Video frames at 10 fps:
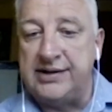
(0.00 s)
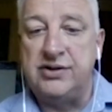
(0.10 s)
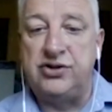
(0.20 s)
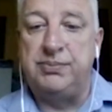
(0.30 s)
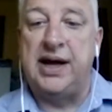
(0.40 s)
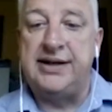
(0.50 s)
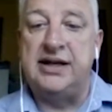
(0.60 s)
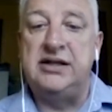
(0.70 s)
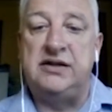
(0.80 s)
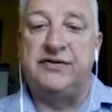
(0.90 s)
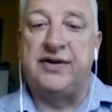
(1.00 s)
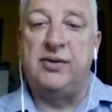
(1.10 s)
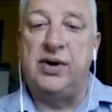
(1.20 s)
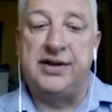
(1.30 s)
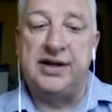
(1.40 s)
and should be identifying
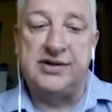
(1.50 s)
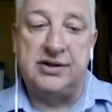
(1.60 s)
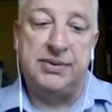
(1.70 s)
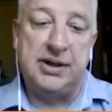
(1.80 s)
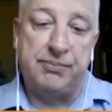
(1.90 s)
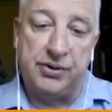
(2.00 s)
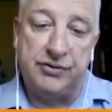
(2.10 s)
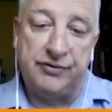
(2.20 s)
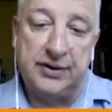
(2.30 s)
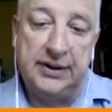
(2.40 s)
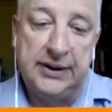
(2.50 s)
where things can be improved.